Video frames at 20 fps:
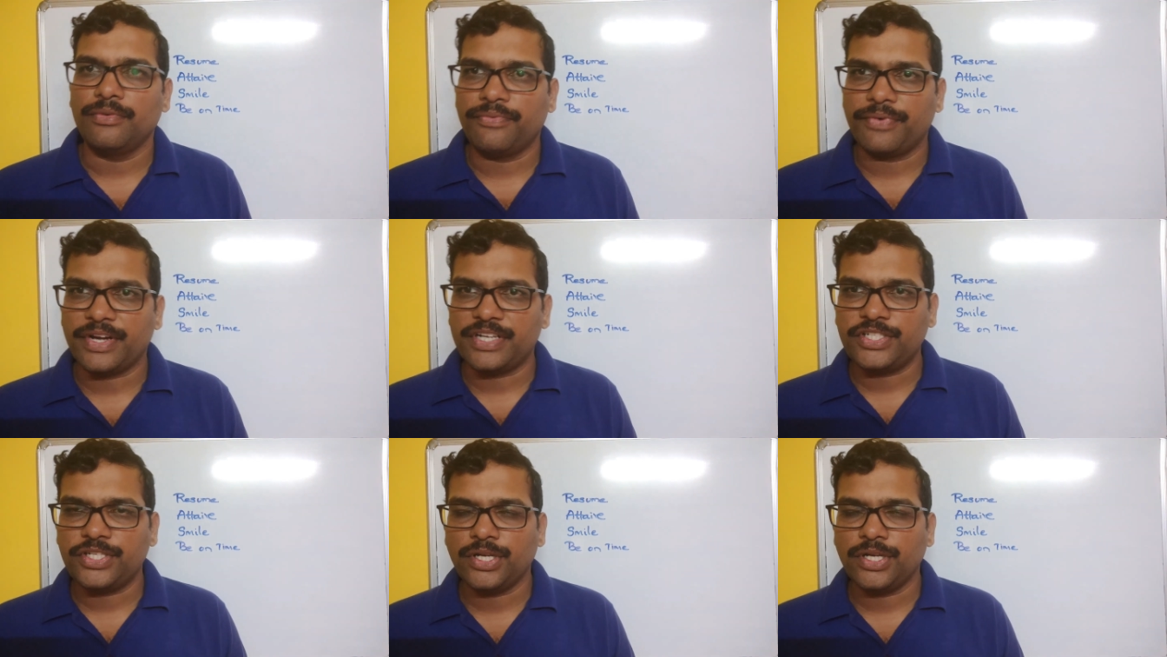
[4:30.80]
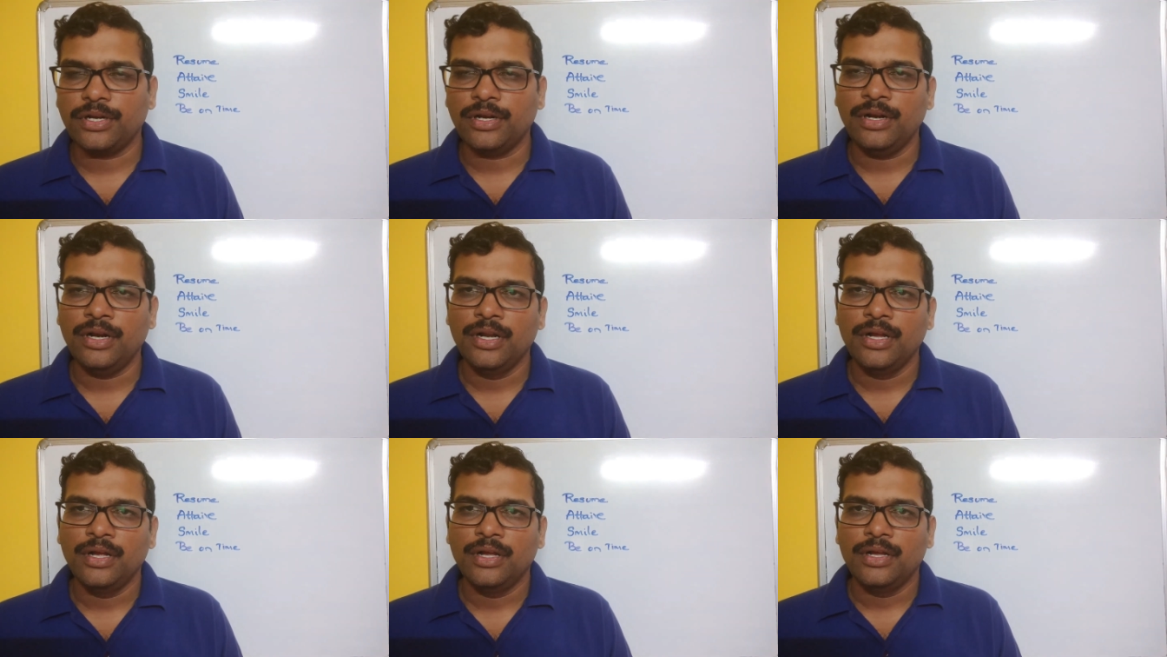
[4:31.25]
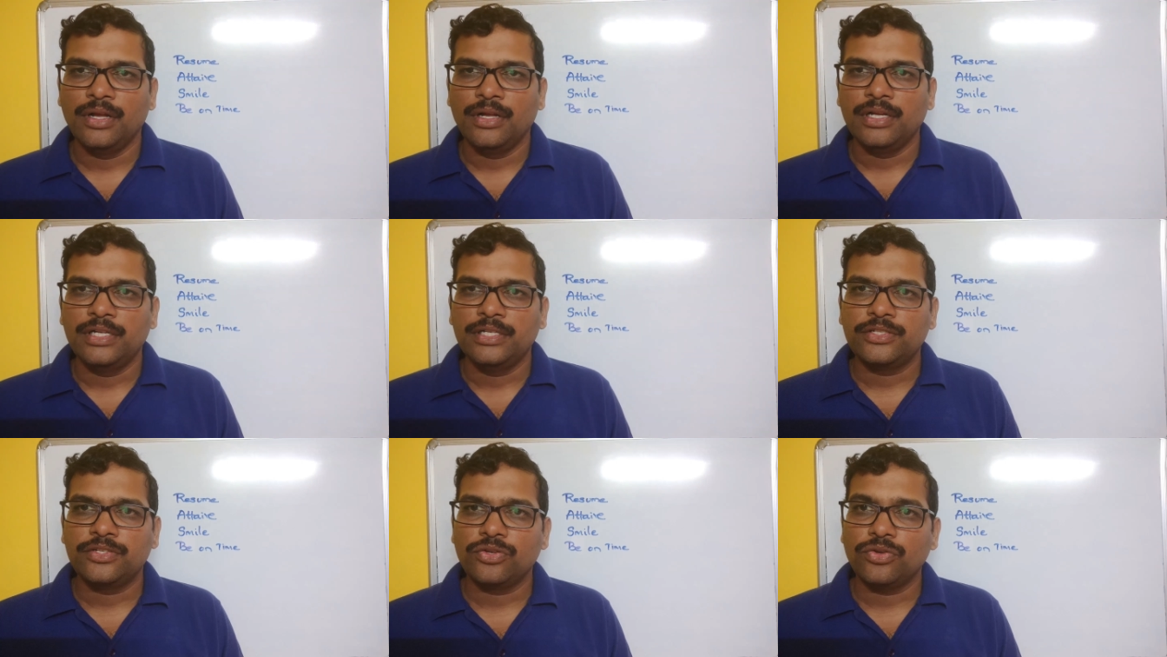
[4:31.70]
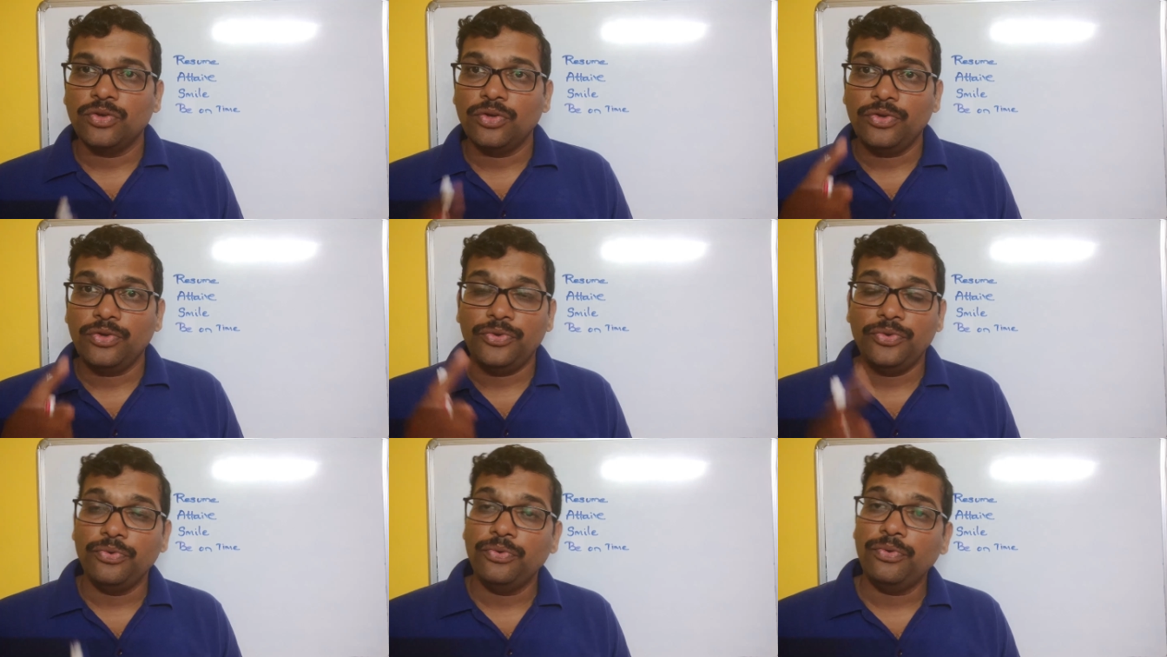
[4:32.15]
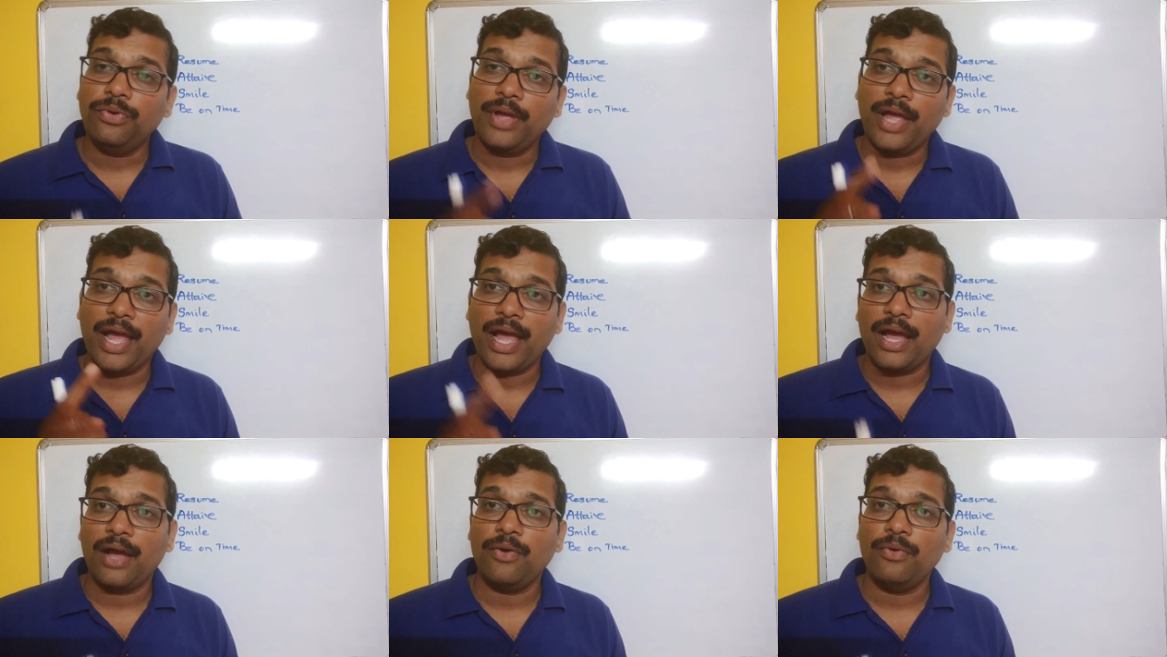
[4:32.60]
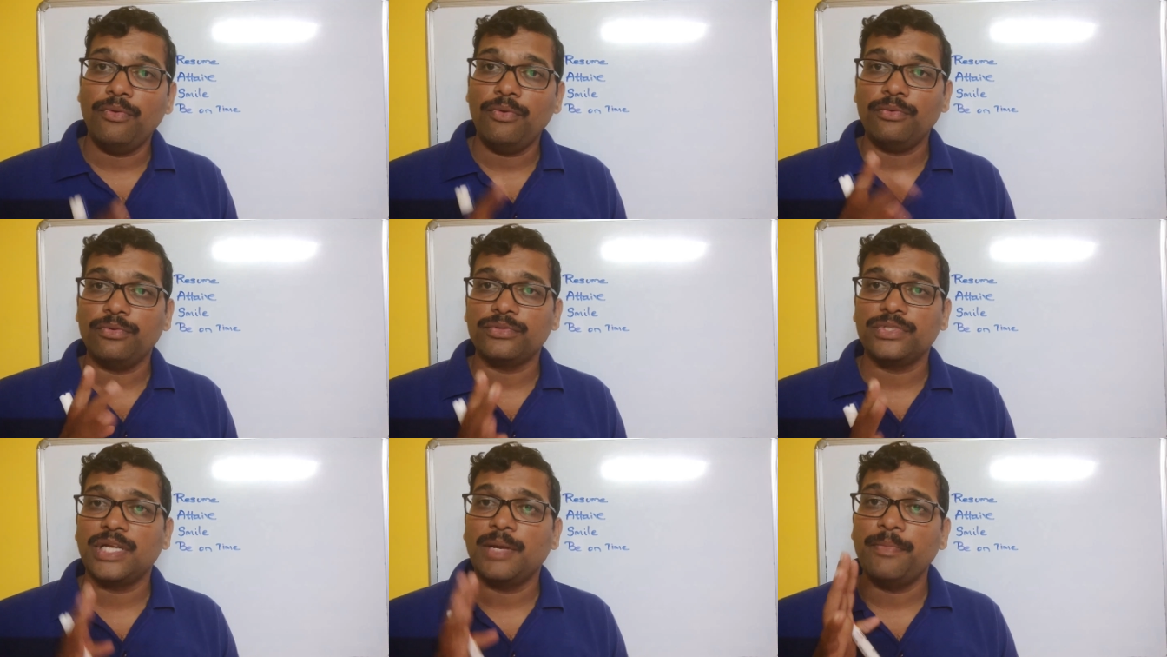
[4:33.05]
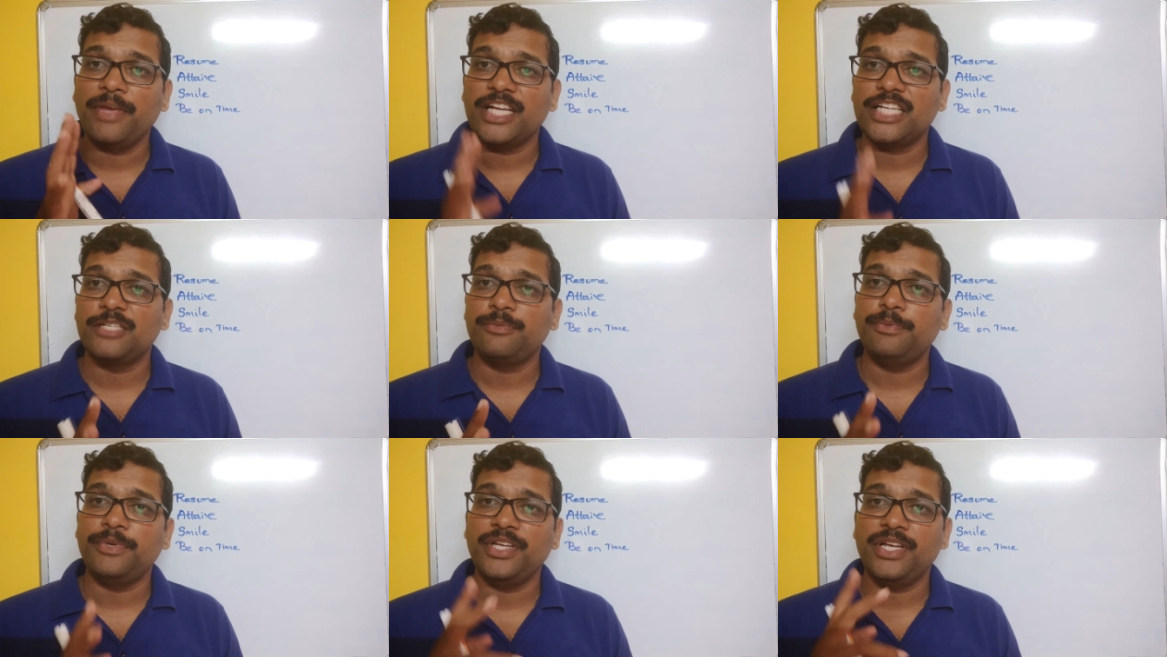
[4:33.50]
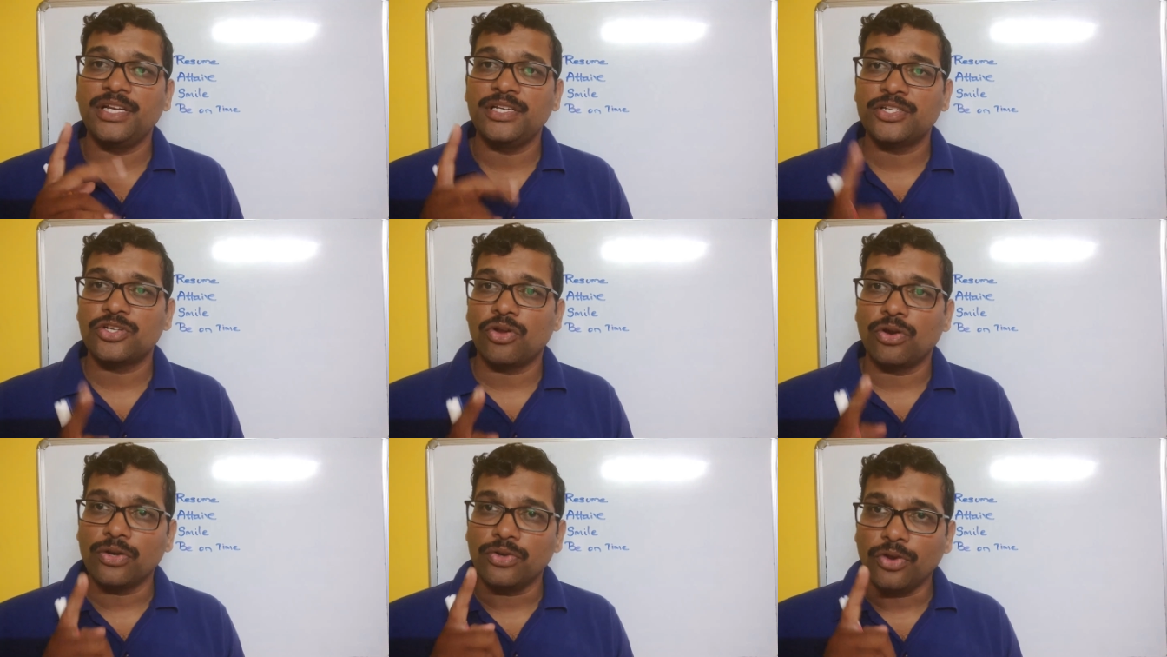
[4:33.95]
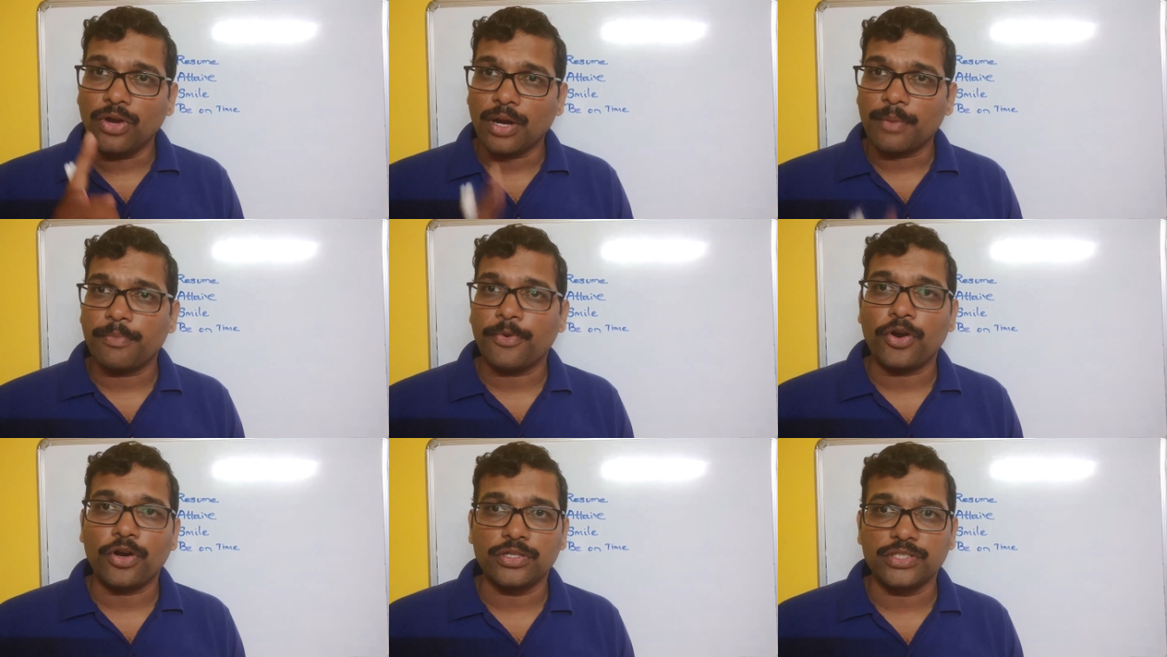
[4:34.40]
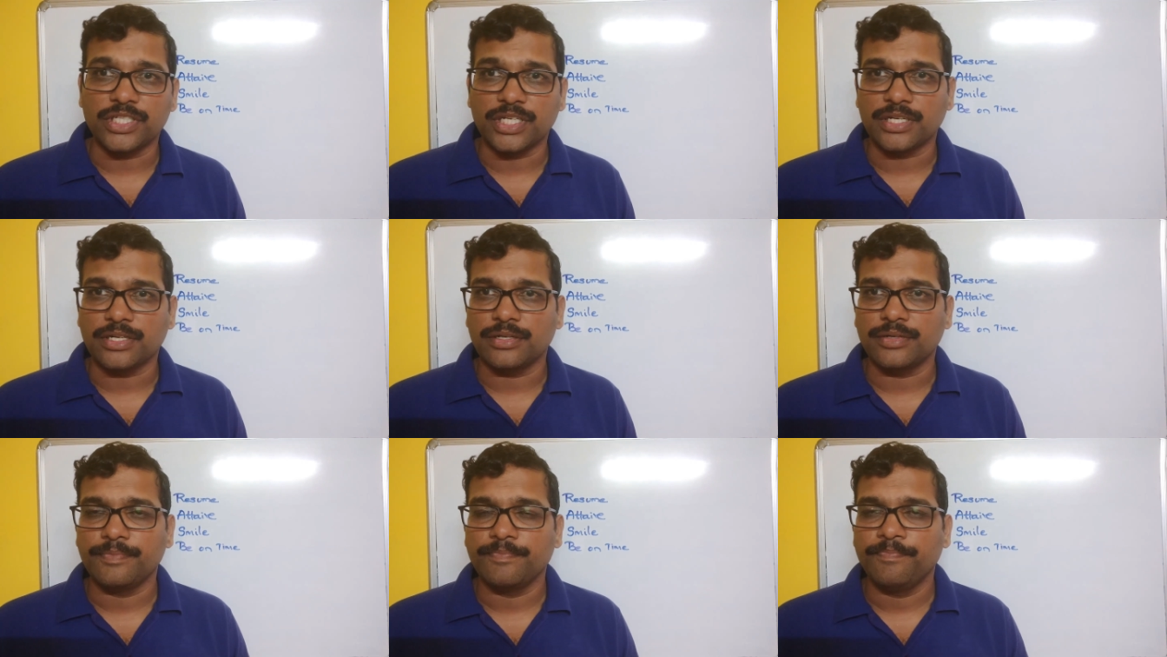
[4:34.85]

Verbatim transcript: fresher, so you have some experience on your project.